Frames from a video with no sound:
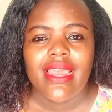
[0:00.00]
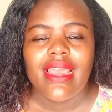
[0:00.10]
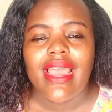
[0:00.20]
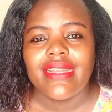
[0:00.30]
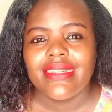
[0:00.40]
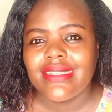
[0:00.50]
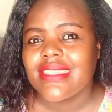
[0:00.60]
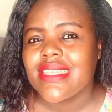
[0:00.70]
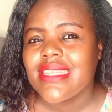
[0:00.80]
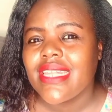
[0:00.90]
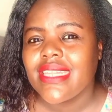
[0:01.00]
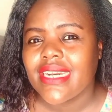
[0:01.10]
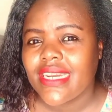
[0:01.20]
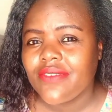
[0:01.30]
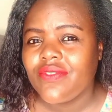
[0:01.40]
And these are the
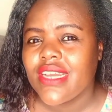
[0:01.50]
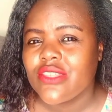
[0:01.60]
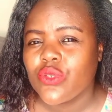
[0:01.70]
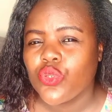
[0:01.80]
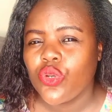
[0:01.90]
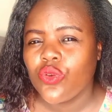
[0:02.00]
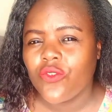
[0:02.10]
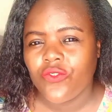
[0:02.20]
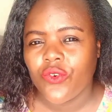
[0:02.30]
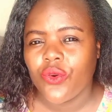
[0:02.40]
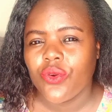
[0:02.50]
red flags you should look for.